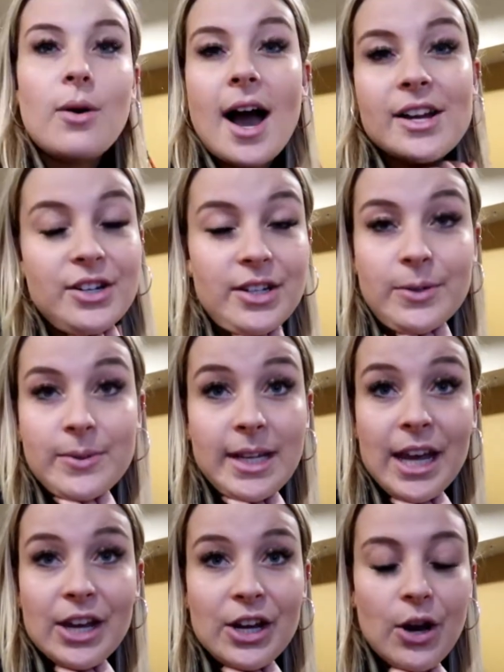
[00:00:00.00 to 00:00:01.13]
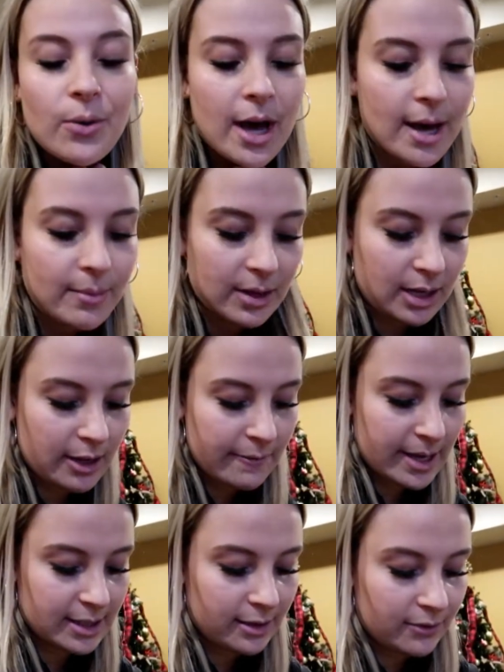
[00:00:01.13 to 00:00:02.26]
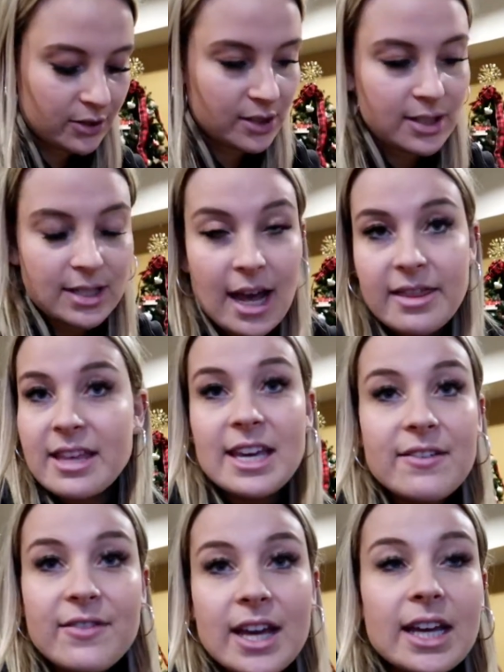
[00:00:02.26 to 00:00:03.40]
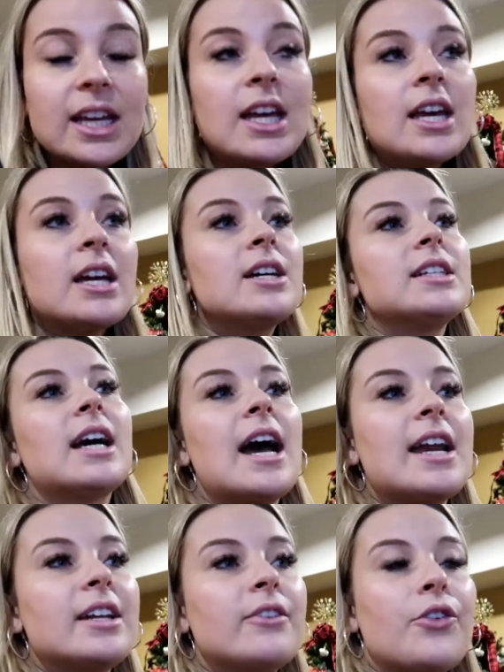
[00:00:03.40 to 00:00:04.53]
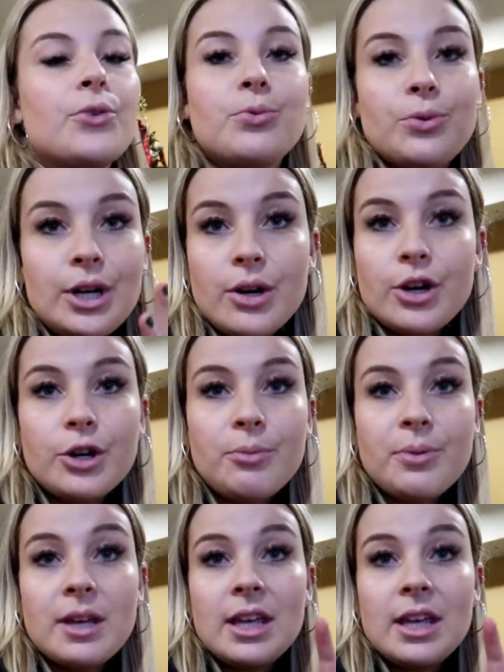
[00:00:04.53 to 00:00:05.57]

I just was like, you know what, I'm gonna give myself just the evening to kind of regroup,